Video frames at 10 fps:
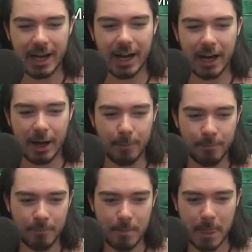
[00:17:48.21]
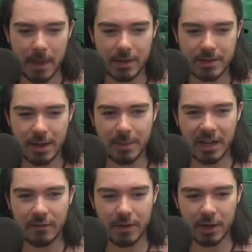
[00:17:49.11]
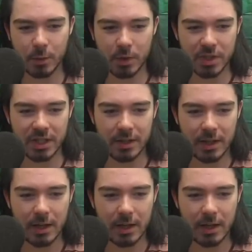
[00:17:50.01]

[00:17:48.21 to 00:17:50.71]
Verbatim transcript: Um, Stop getting feared, Wuji.